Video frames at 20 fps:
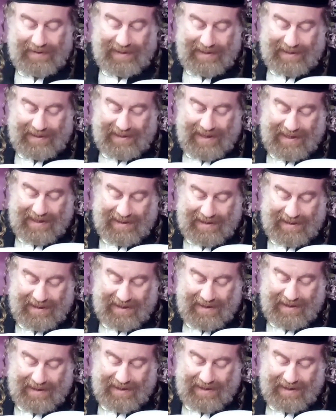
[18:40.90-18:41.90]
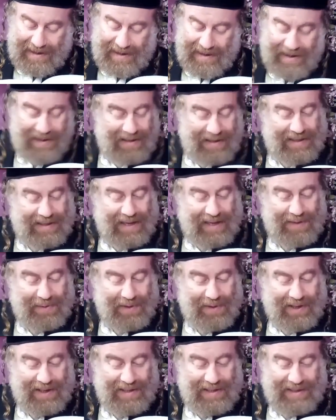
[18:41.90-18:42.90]
It's not, uh, it's not
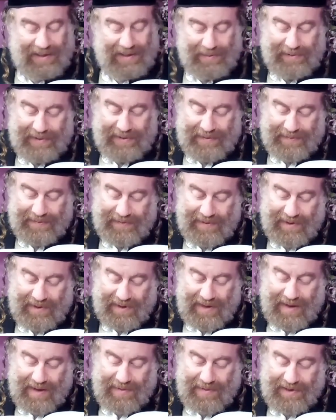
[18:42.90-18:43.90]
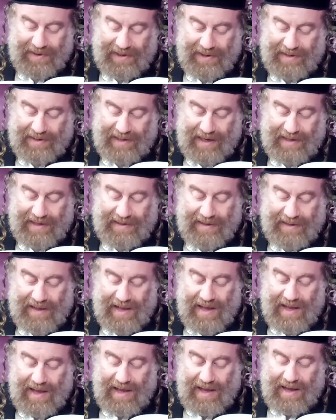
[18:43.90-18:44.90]
what it seems. So commentary says,
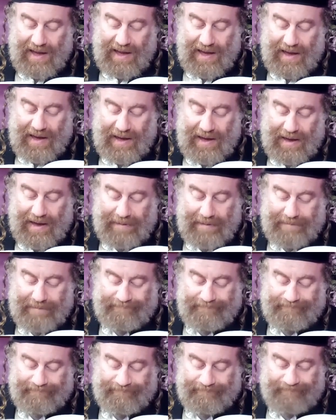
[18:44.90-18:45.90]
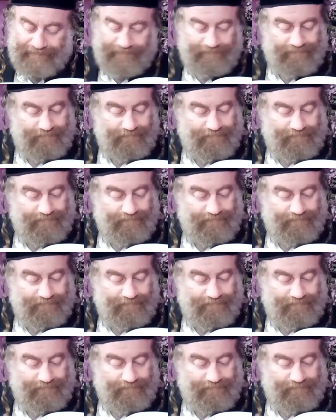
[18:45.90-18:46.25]
um,